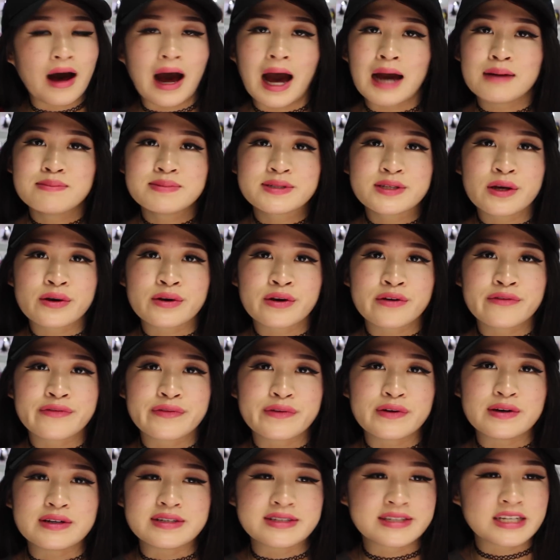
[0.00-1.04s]
I'm so
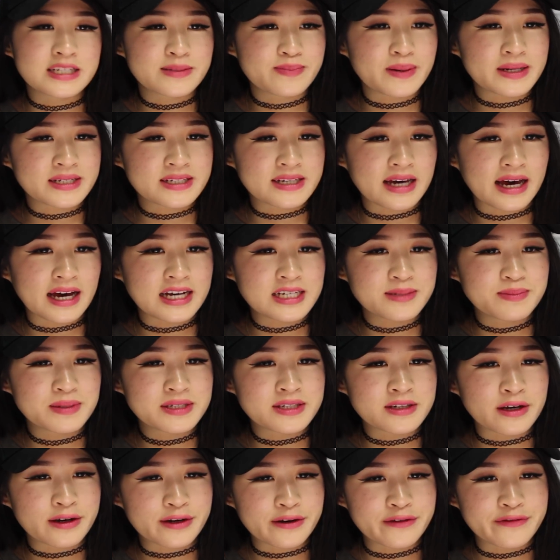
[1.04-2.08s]
confused. This picture has me
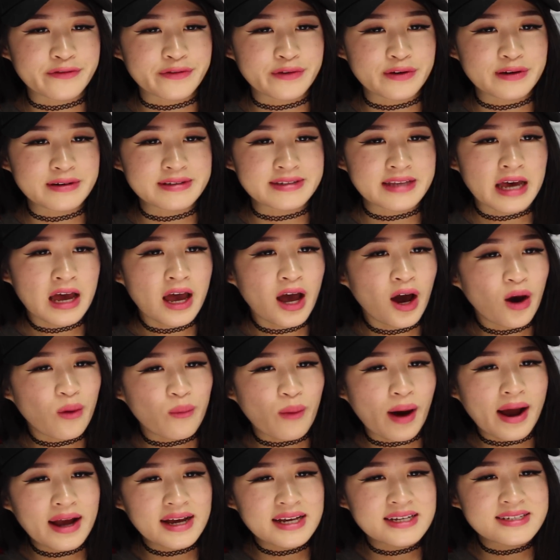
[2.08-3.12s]
so confused.
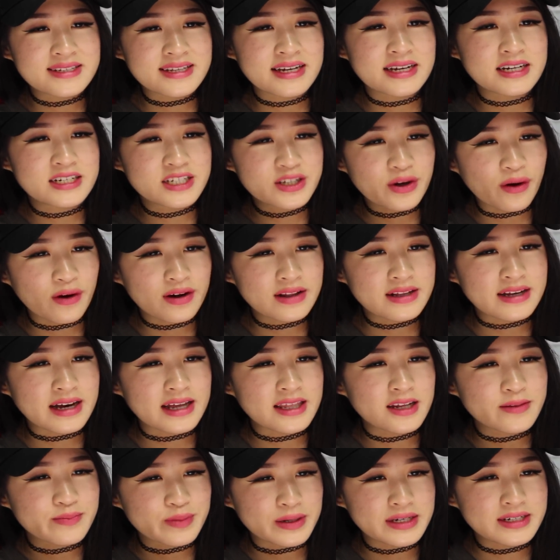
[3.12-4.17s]
Why is there a toilet
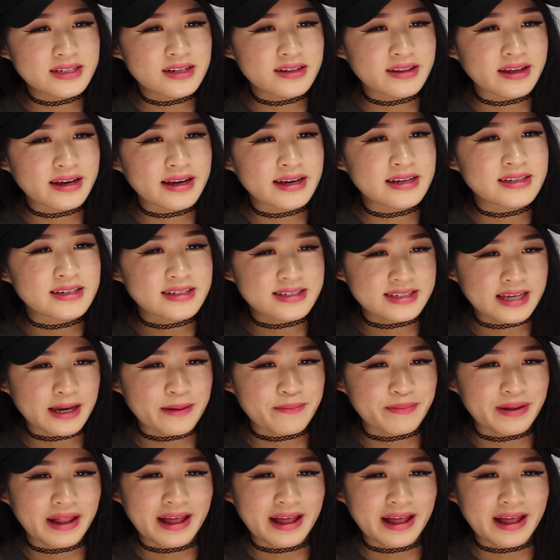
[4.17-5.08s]
and a printer there in the same